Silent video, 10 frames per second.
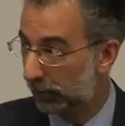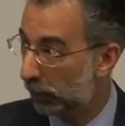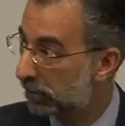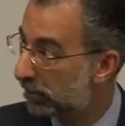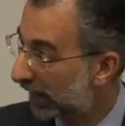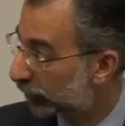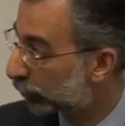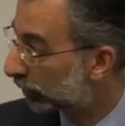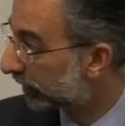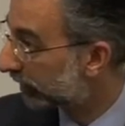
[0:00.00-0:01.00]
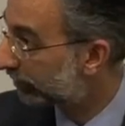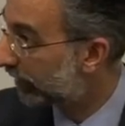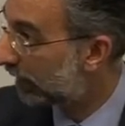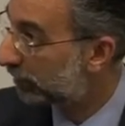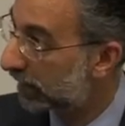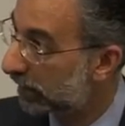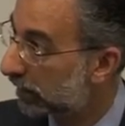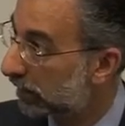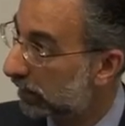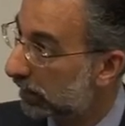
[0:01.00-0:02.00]
but we make sure that the
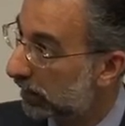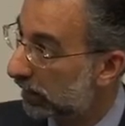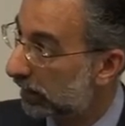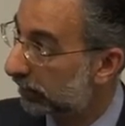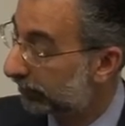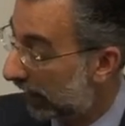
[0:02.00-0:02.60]
family, uh,